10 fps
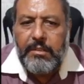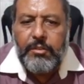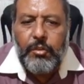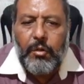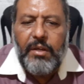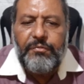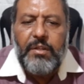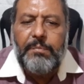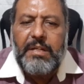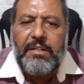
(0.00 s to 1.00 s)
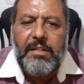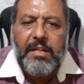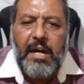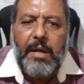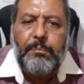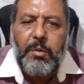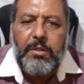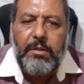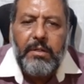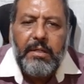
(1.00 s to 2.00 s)
So if the bacteria are put
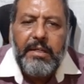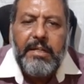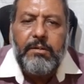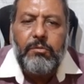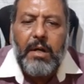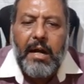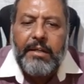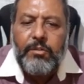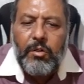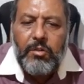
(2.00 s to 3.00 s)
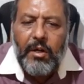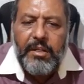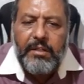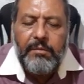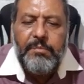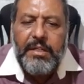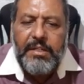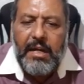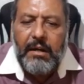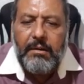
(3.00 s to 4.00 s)
into the isotonic
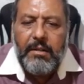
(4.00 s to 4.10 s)
media,